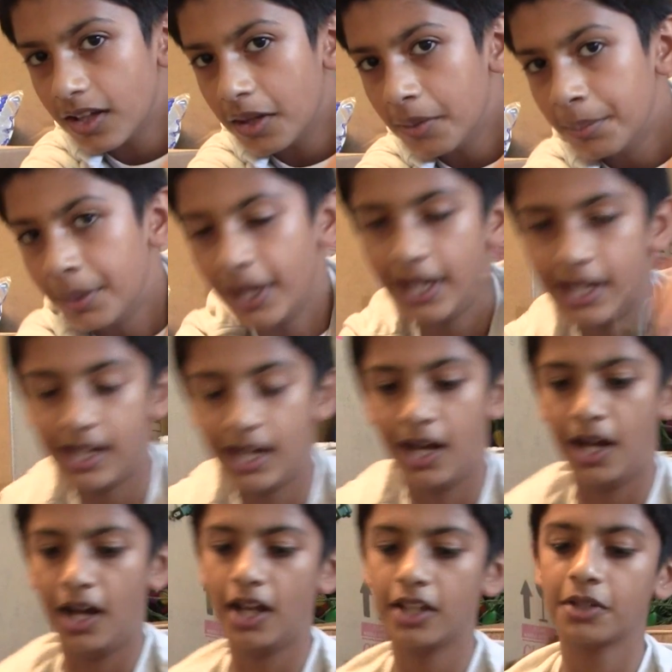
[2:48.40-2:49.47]
But
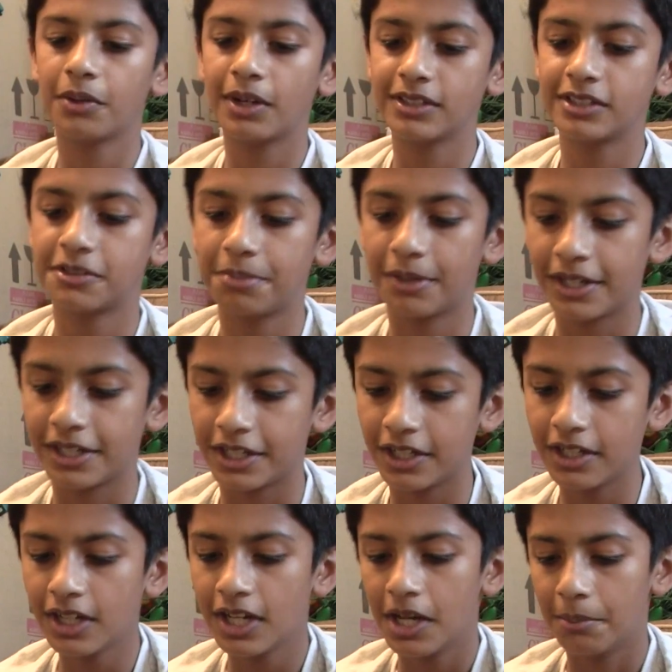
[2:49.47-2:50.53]
uh, otherwise it's pretty
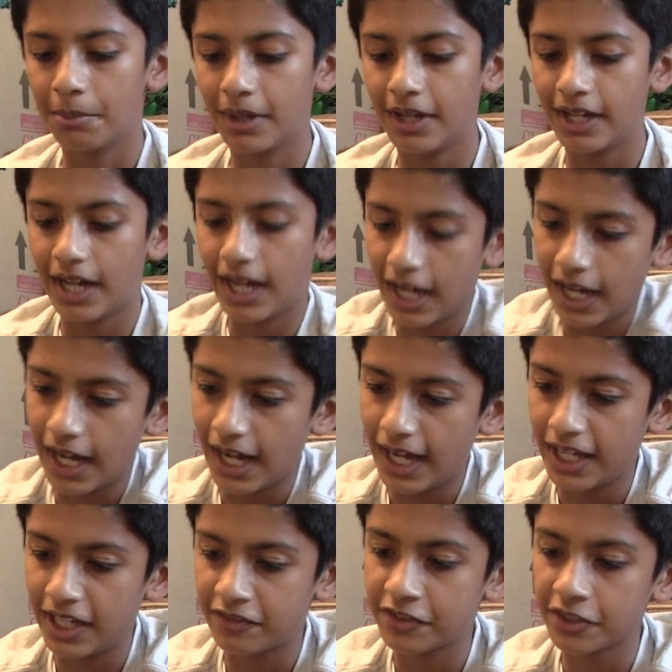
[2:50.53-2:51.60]
good. But
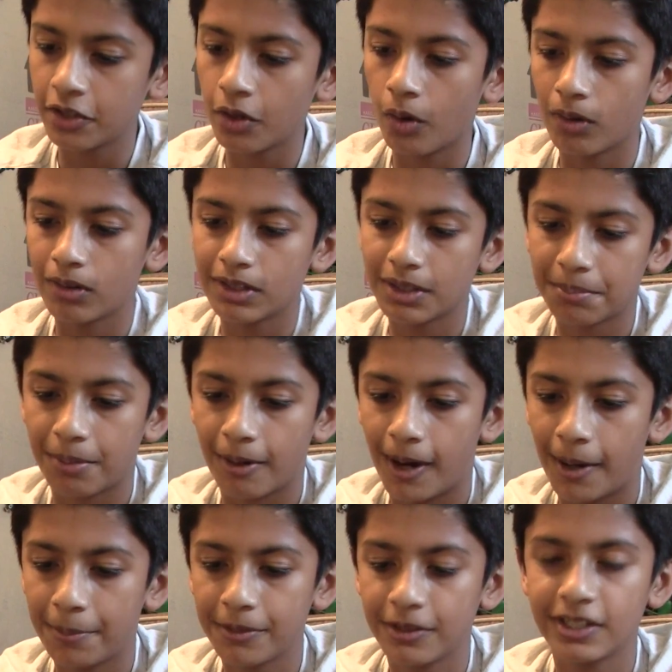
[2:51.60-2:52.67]
if you hold it
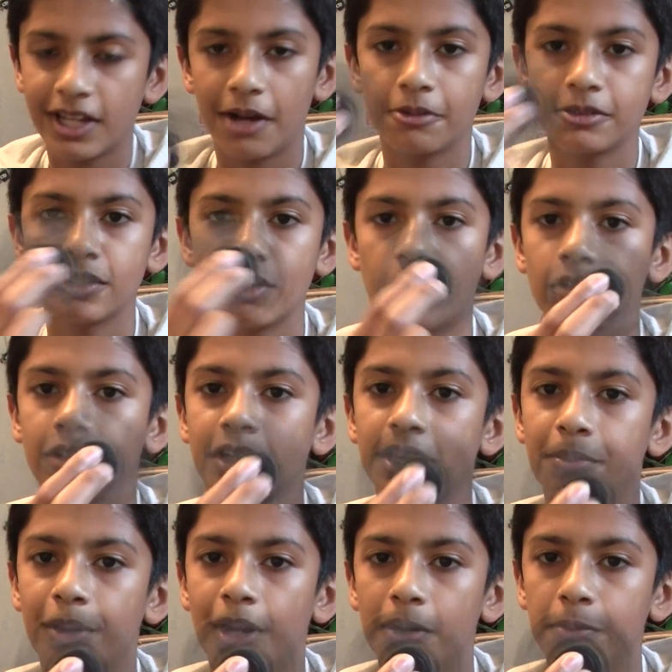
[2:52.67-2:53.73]
properly, I wasn't holding
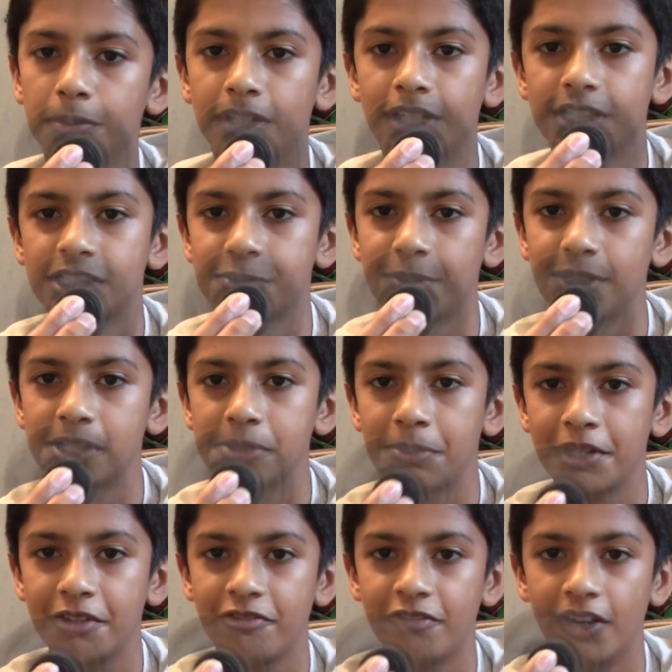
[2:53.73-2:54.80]
it properly, it spins
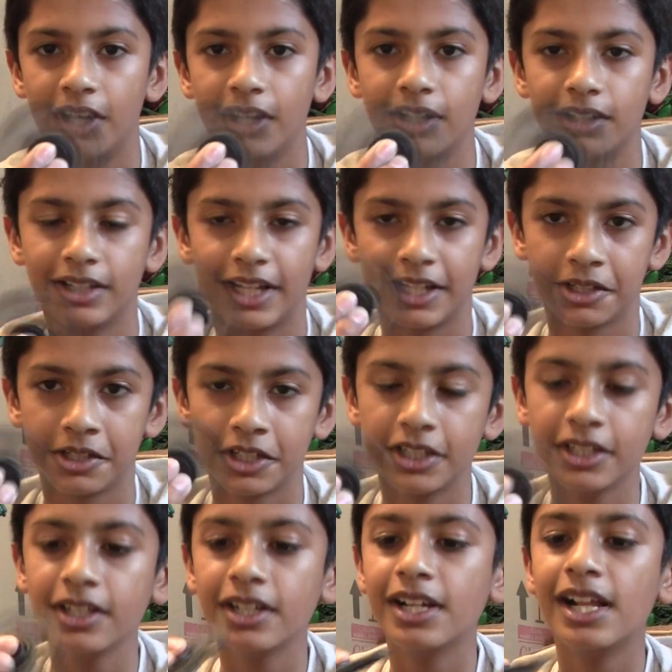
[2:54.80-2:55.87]
pretty fun, like
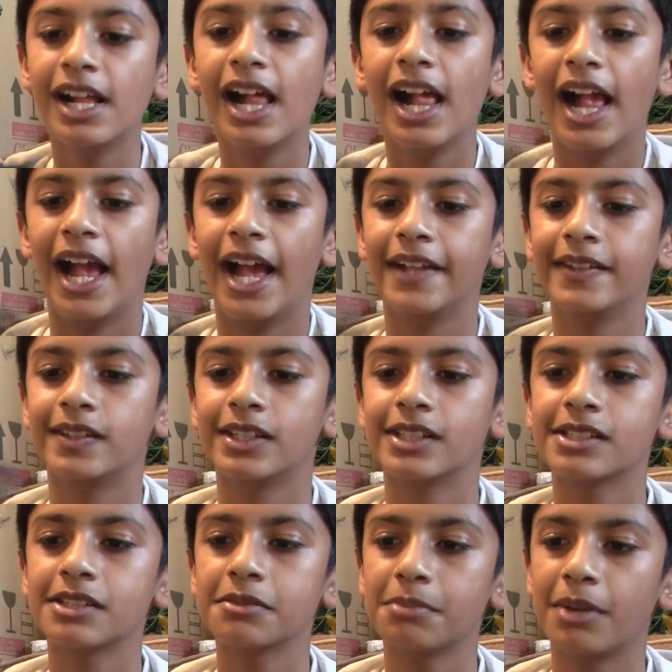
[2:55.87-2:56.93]
good. And
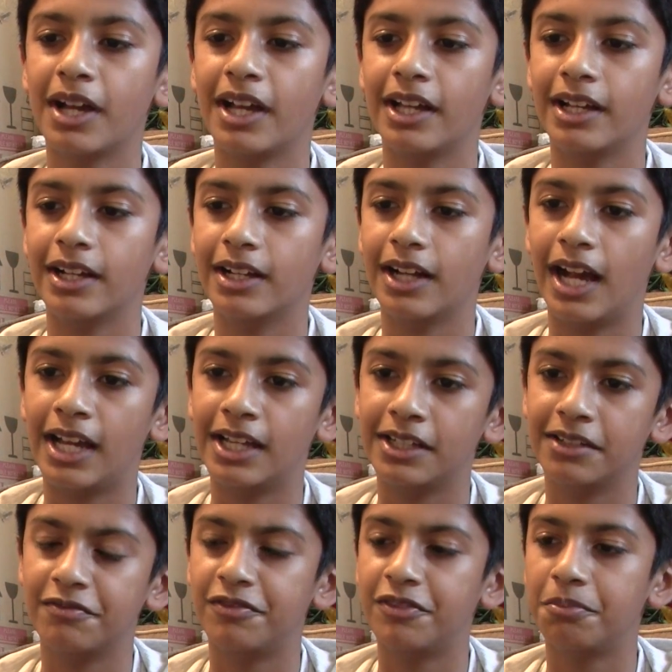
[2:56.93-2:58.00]
this is my,
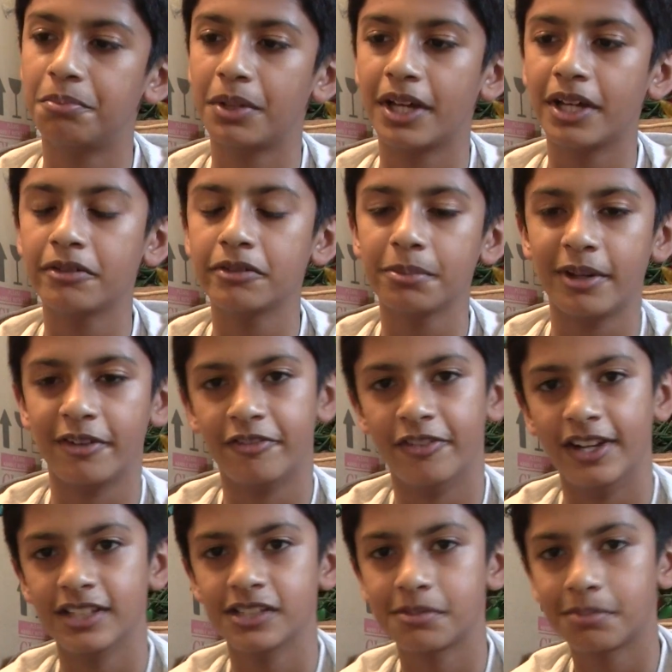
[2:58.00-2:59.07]
I've played with my
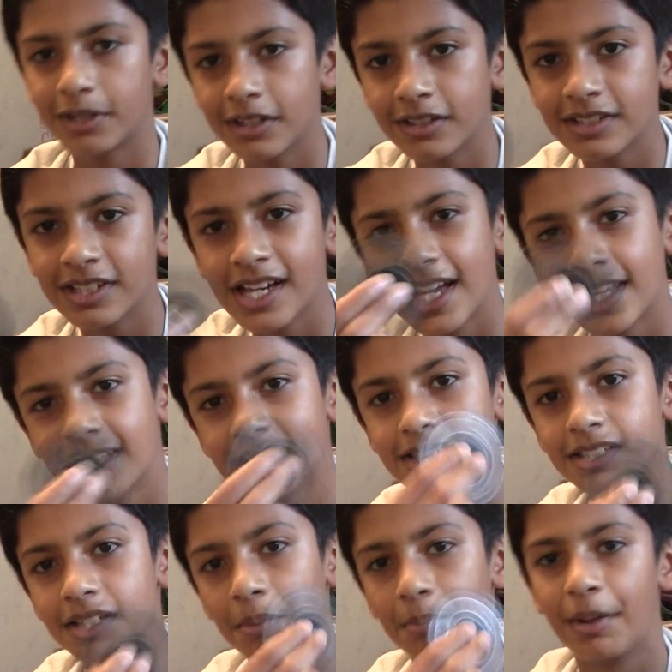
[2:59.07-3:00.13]
friend spinners. This
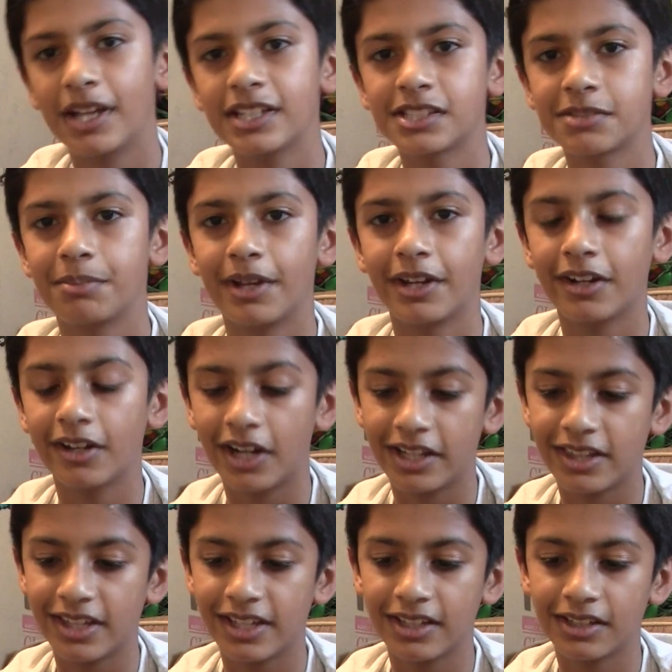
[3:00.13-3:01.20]
is the best spinner, I
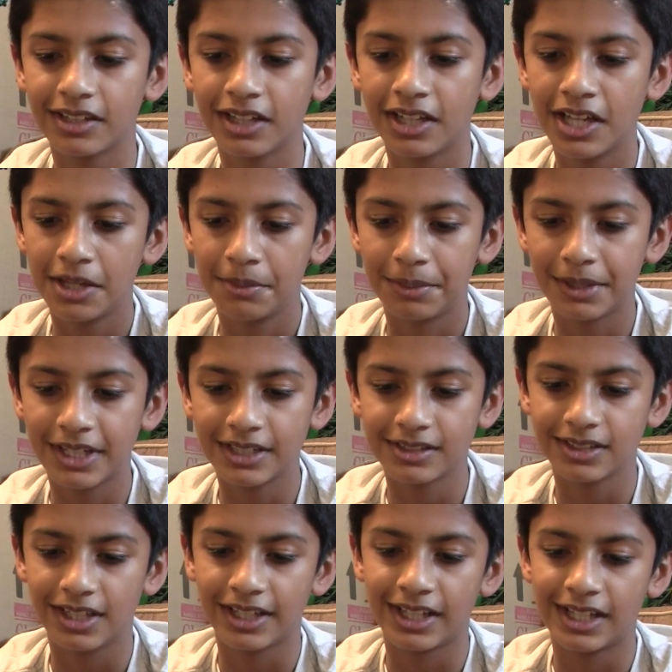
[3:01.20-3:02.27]
think,
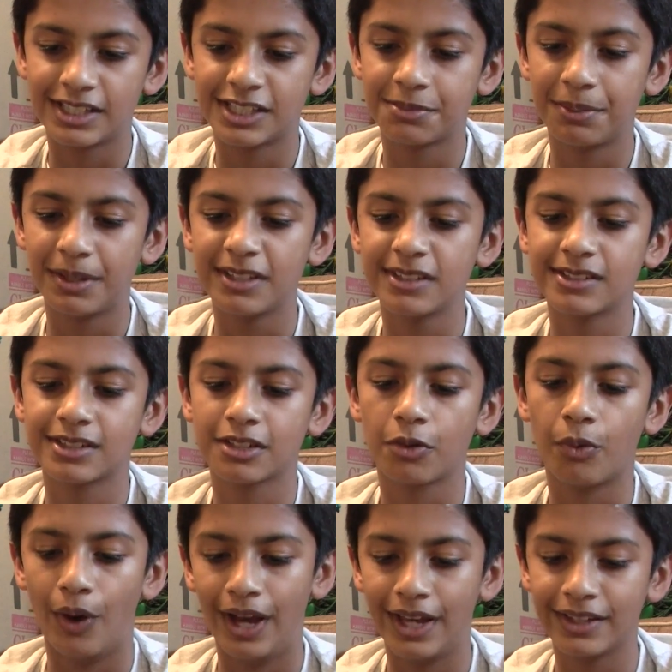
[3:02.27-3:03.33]
because like it spins
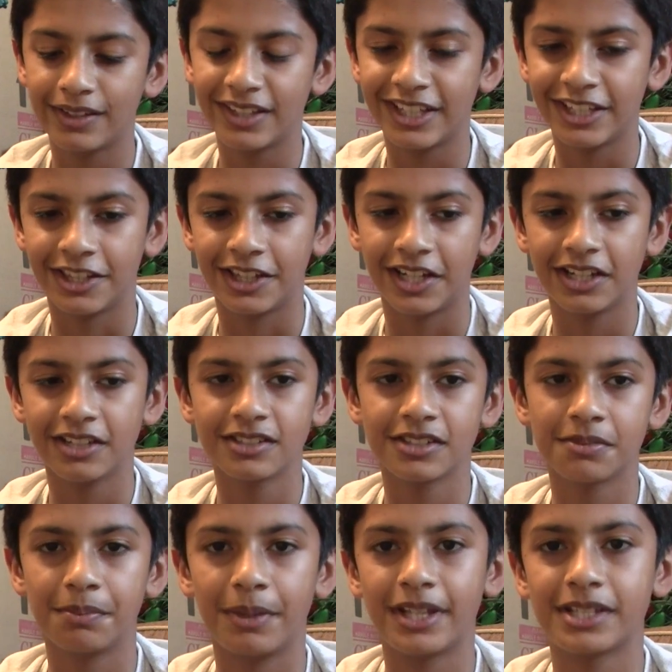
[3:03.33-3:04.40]
quietly.
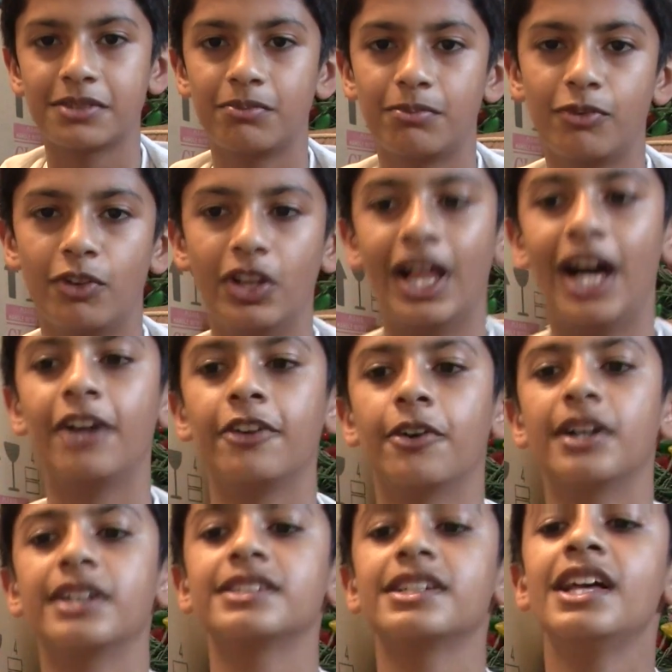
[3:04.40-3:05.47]
Theirs makes a loud
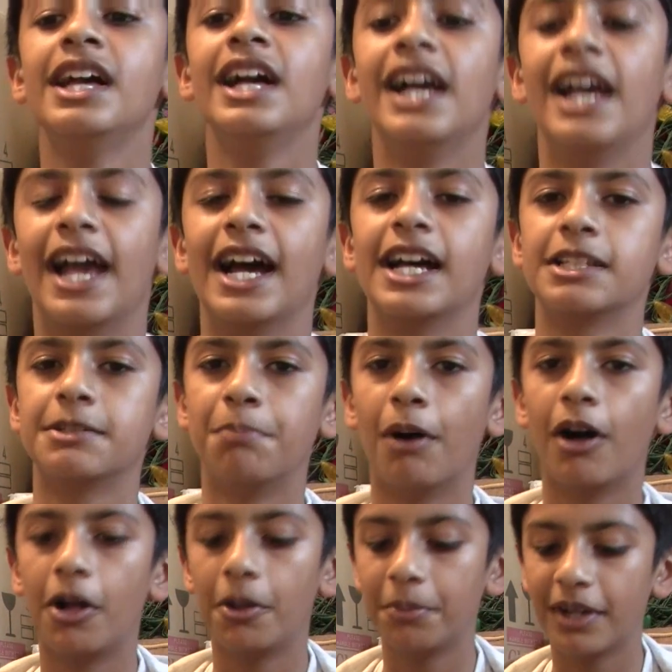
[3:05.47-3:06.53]
noise. It has
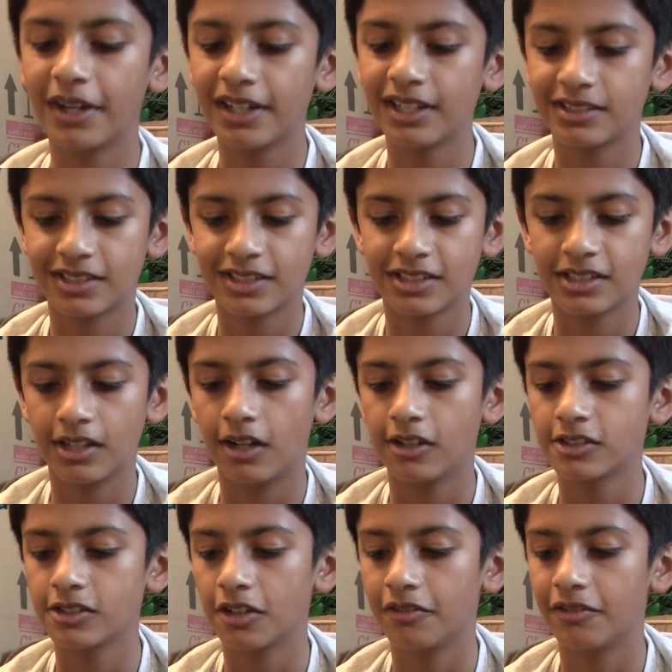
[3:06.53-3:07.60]
ball bearings. This is
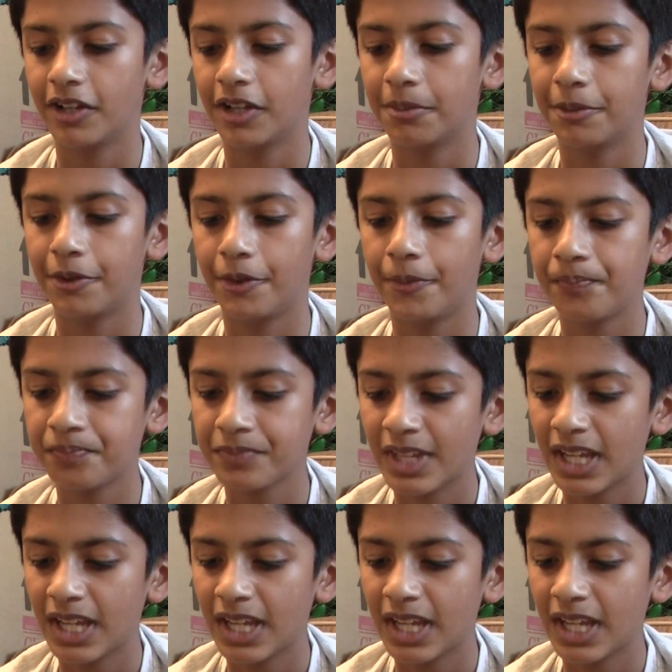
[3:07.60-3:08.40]
also available.